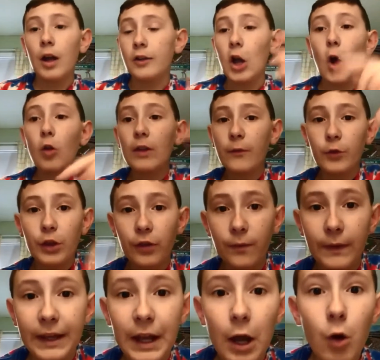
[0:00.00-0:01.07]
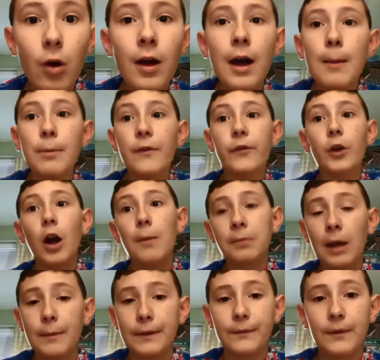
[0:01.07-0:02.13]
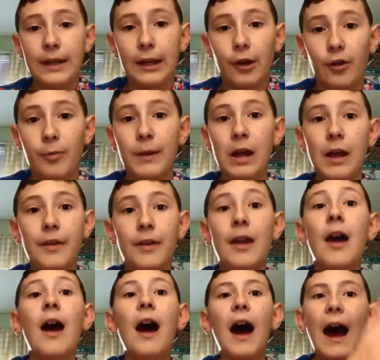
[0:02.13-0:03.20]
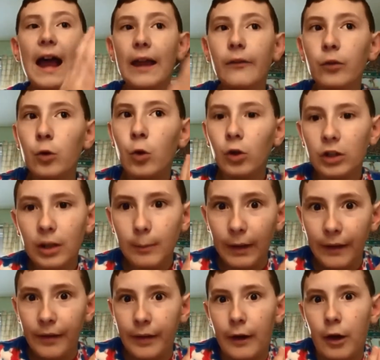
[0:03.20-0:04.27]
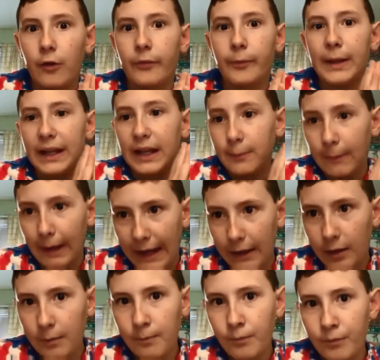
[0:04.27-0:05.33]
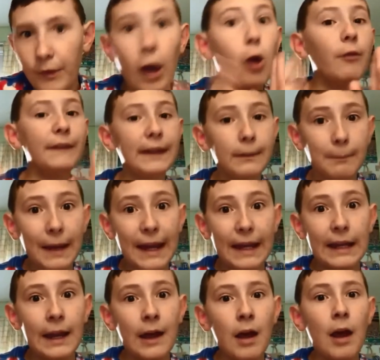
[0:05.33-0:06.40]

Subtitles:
Not only for this video, but for upcoming videos, because I have recorded myself being in Maine, not only in Maine,